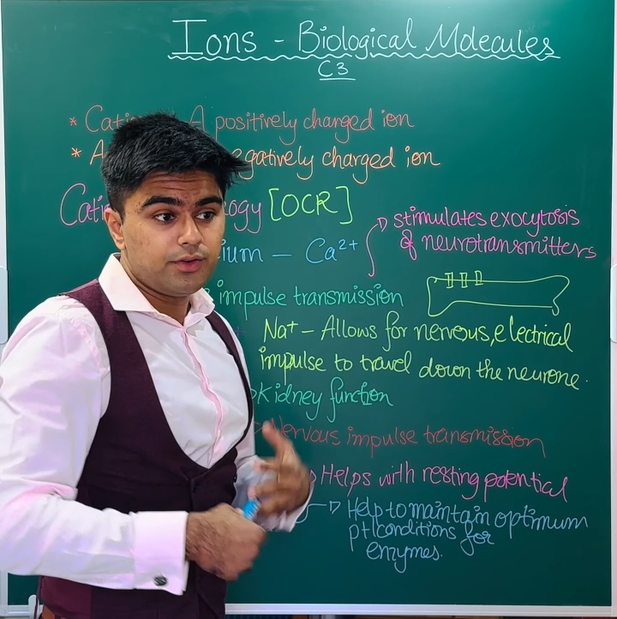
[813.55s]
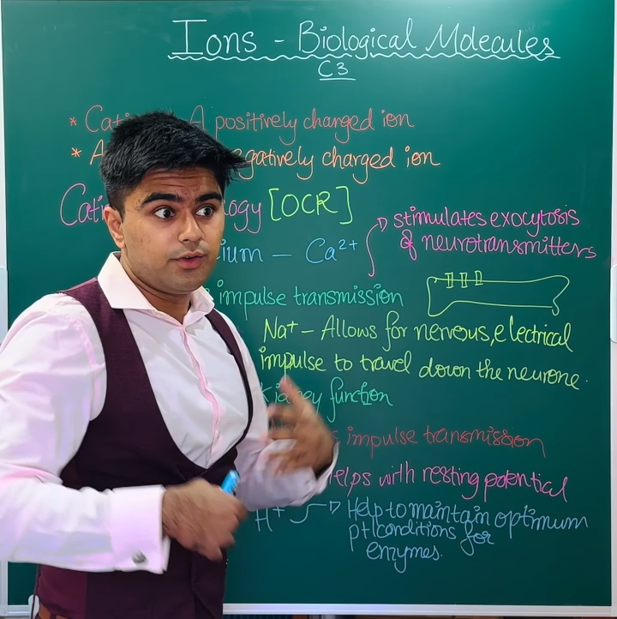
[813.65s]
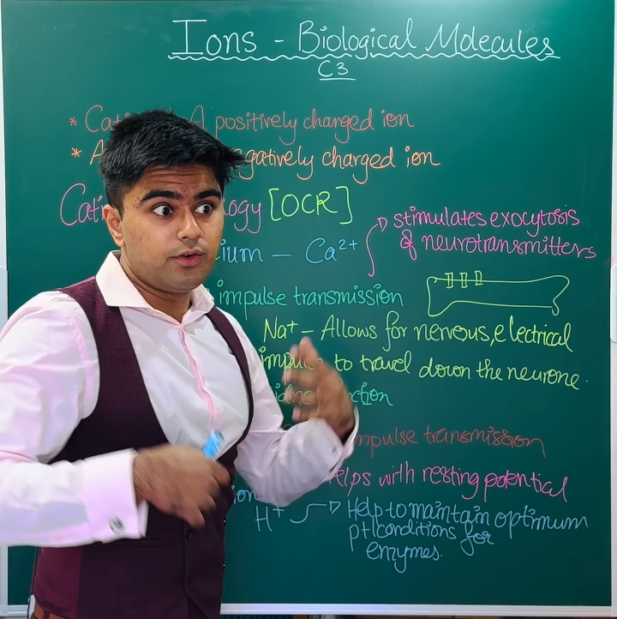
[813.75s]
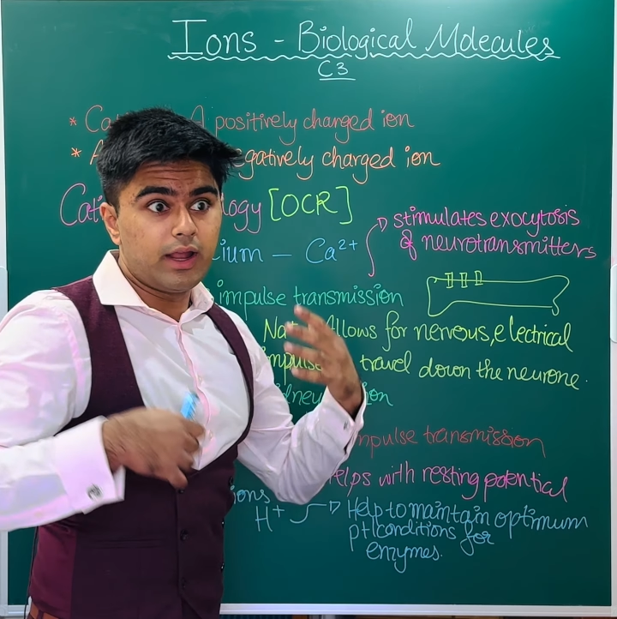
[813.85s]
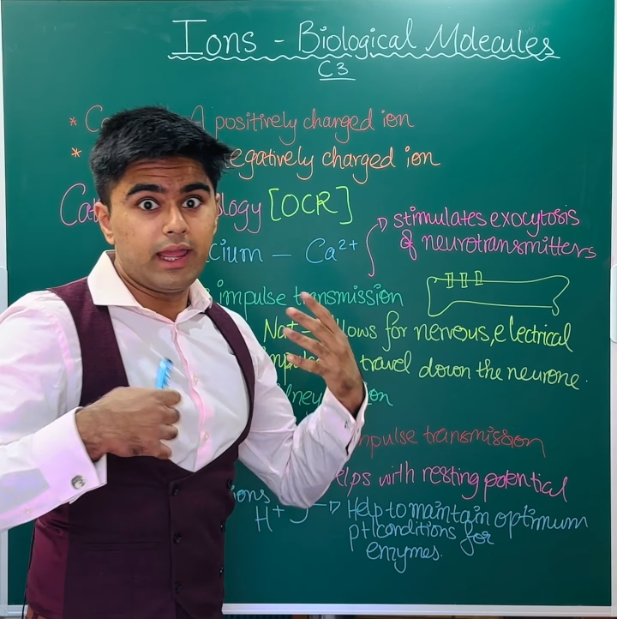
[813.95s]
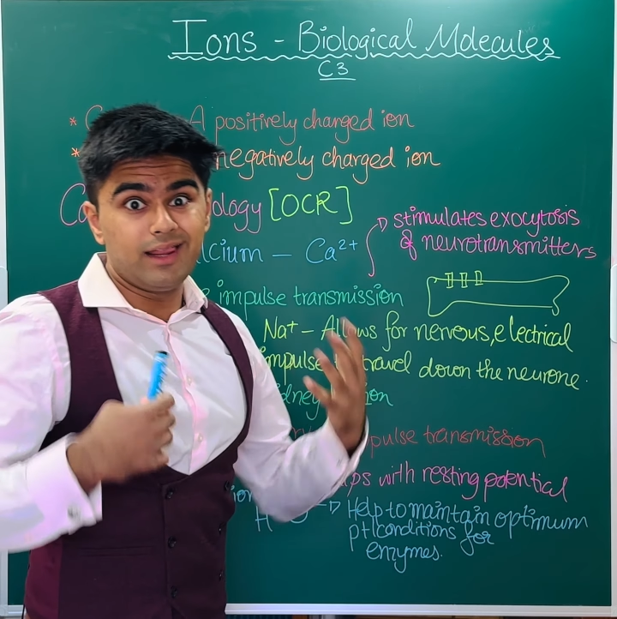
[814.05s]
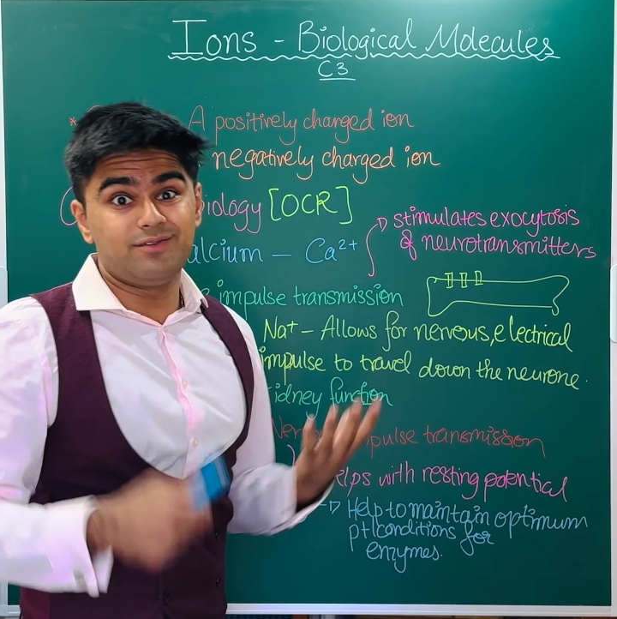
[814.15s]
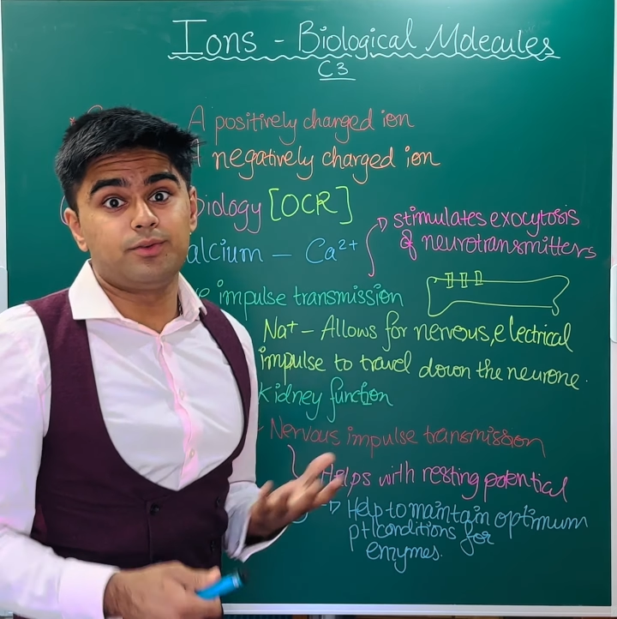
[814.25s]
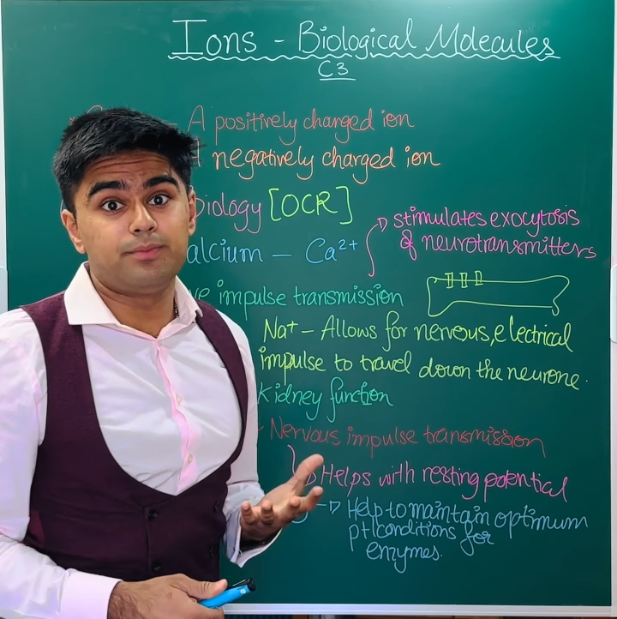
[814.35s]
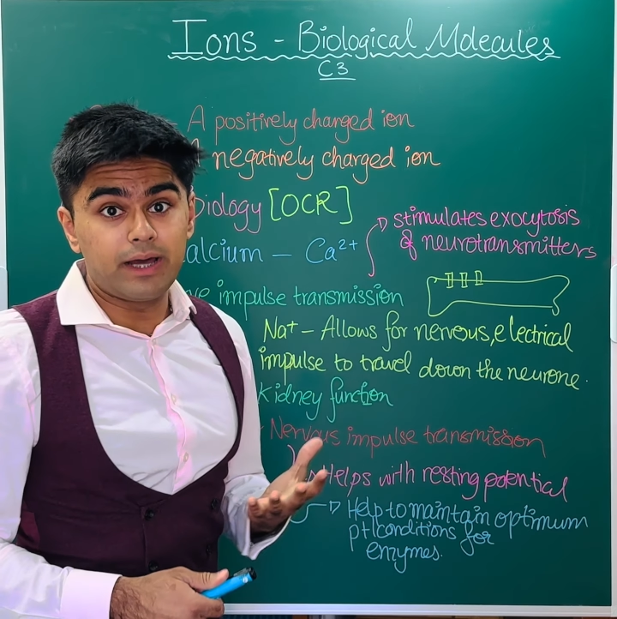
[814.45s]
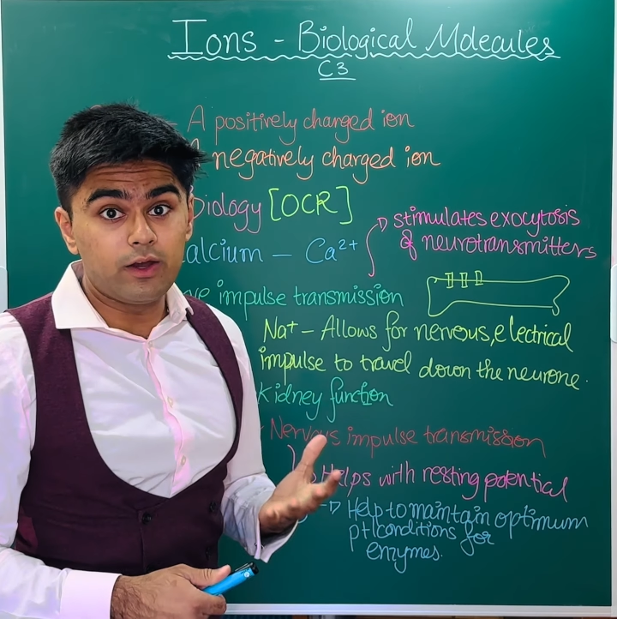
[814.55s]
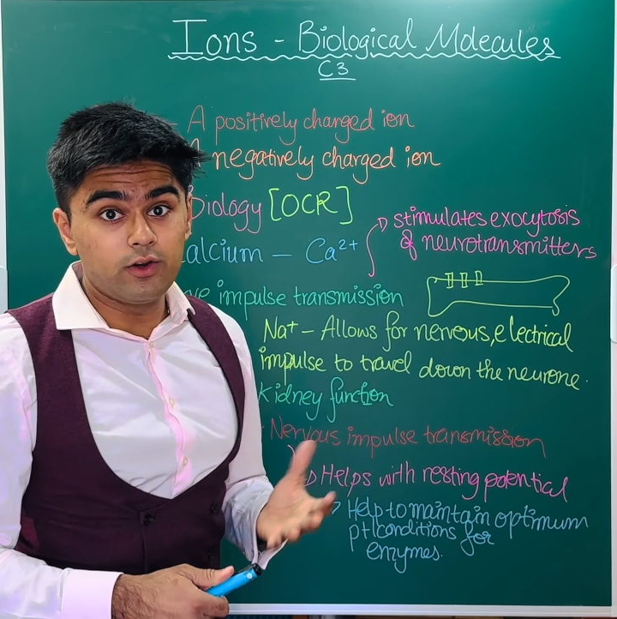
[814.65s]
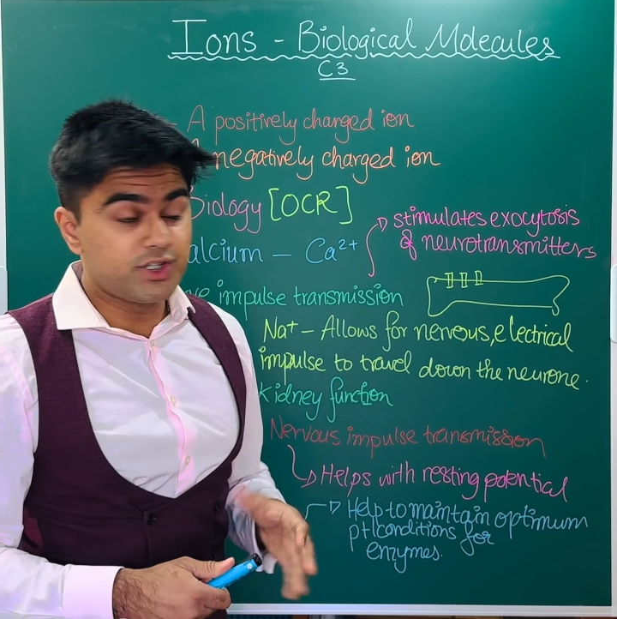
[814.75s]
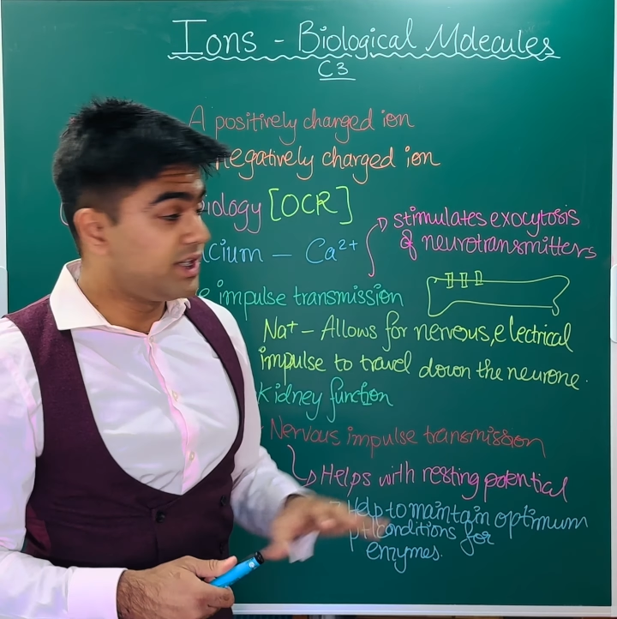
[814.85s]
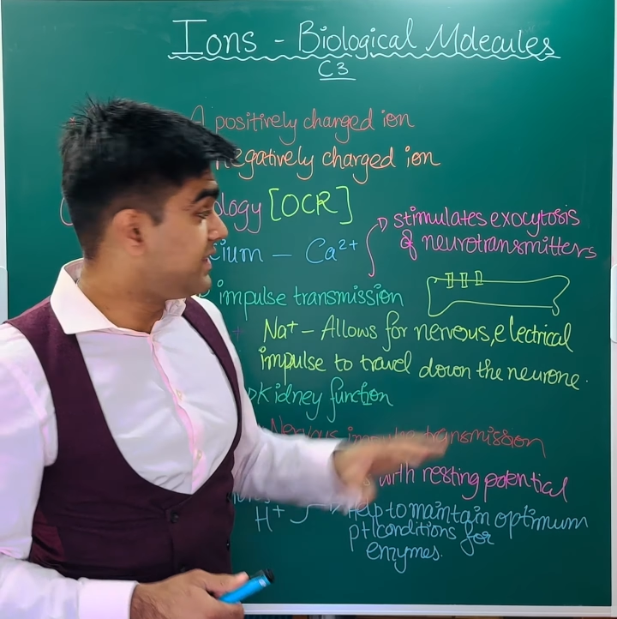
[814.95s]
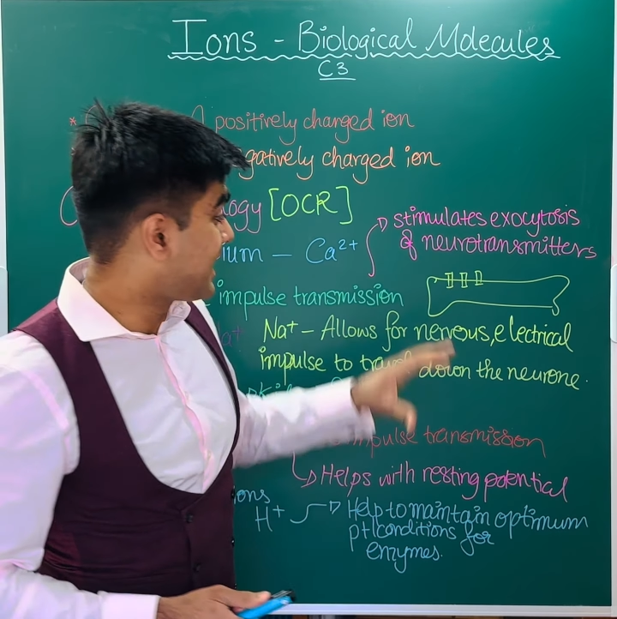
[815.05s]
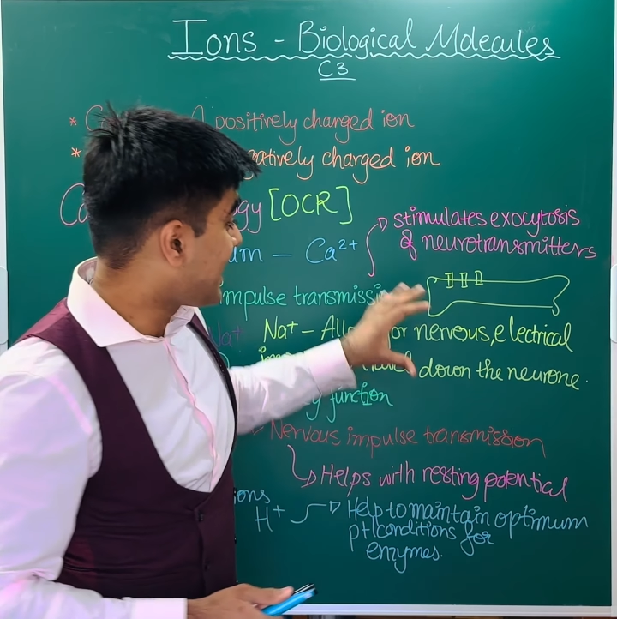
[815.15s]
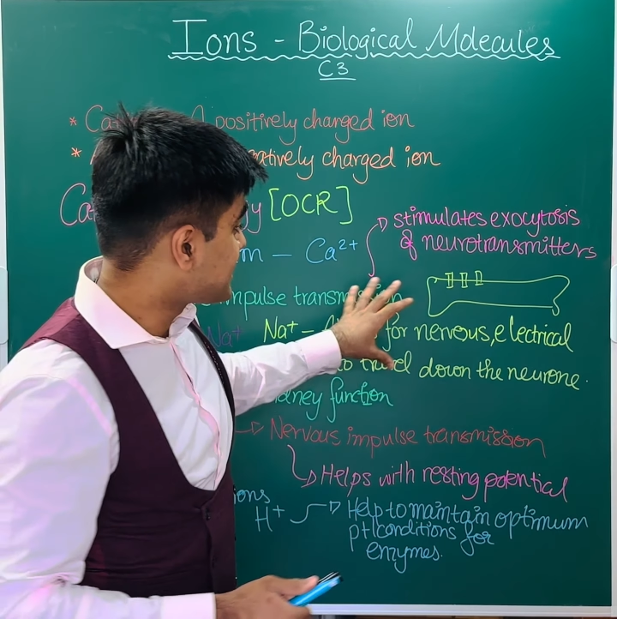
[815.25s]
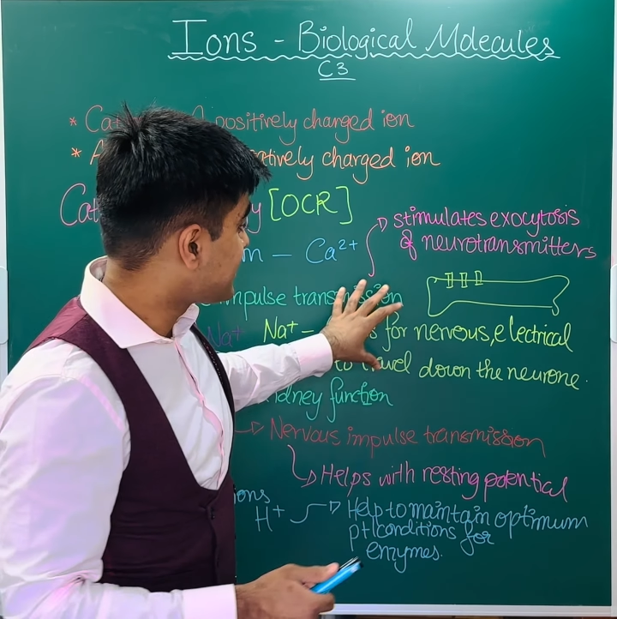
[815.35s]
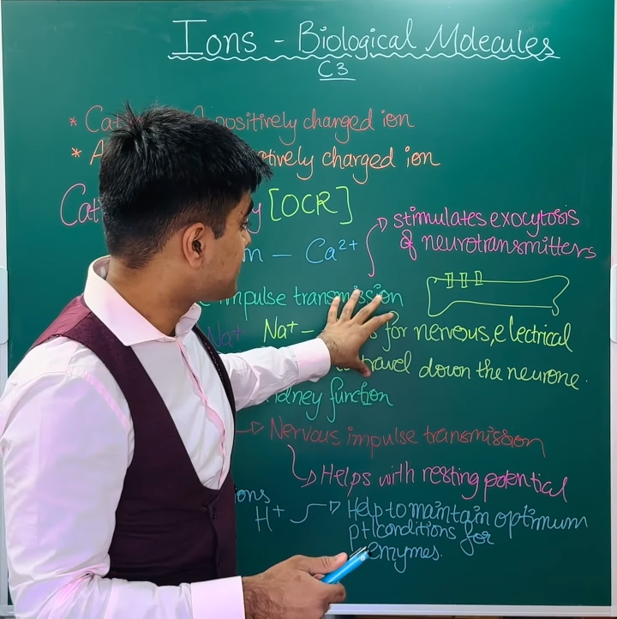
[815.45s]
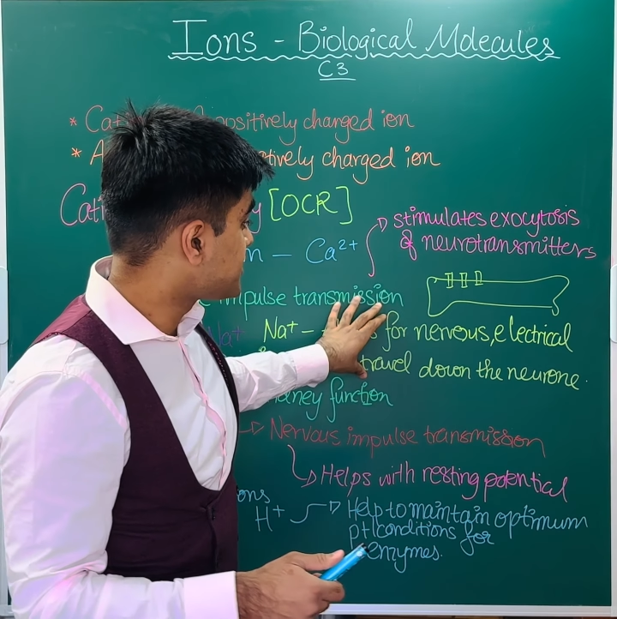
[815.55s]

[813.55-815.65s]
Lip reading: your A-level biology cations,